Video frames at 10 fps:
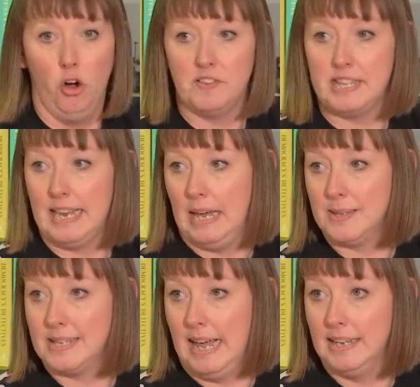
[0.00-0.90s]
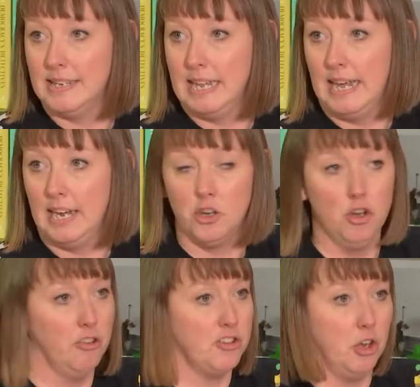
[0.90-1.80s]
Ofsted
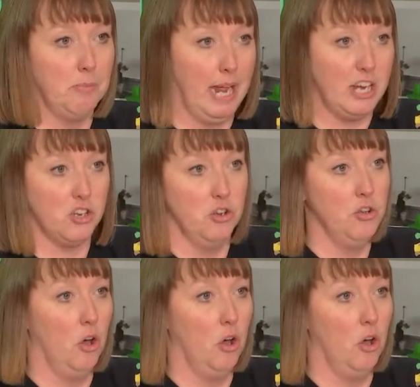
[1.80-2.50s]
outstanding, non-denominational,